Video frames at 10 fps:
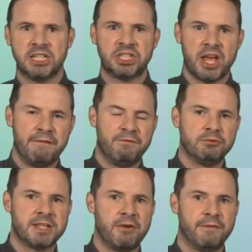A share
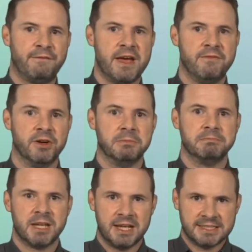falls out of favor.
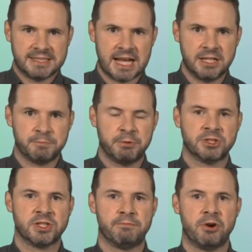Sellers
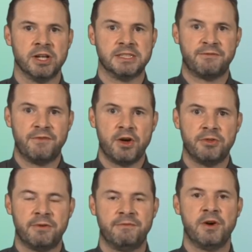push the price
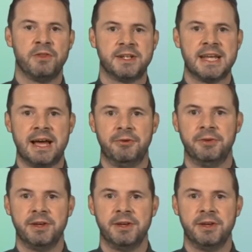further and further down.